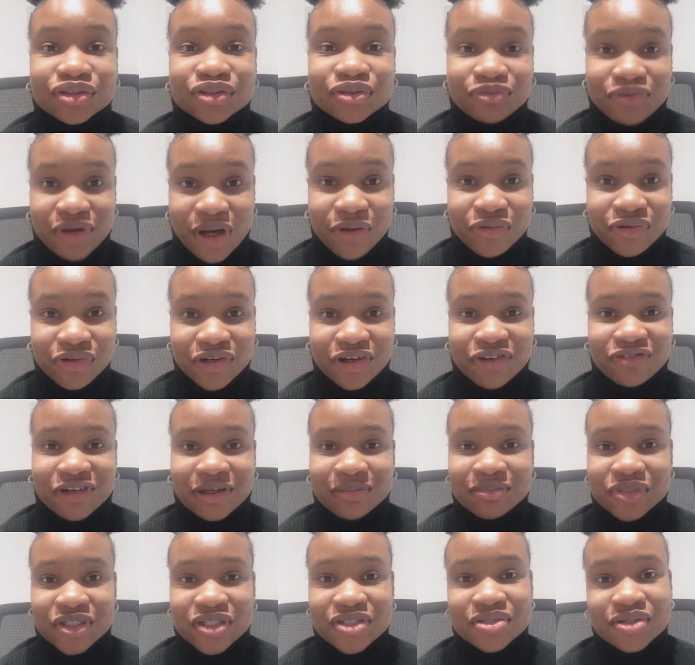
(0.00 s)
round off,
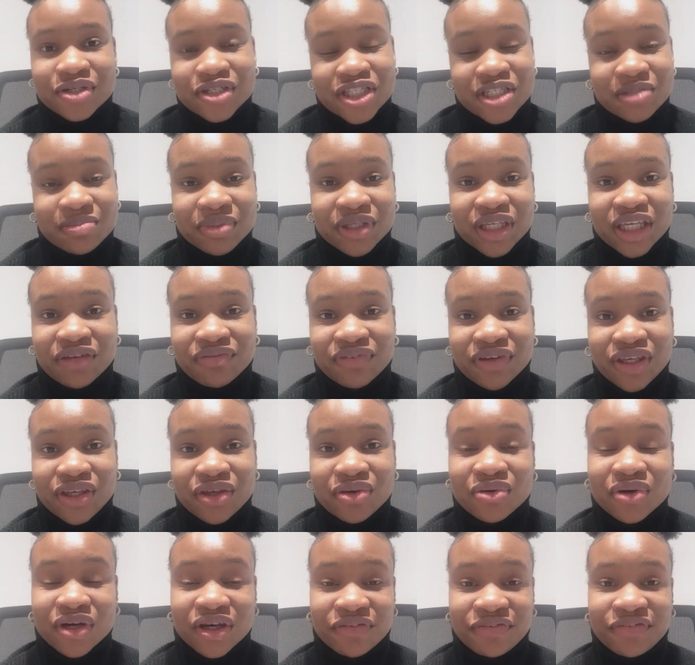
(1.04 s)
I'm just going to be giving you a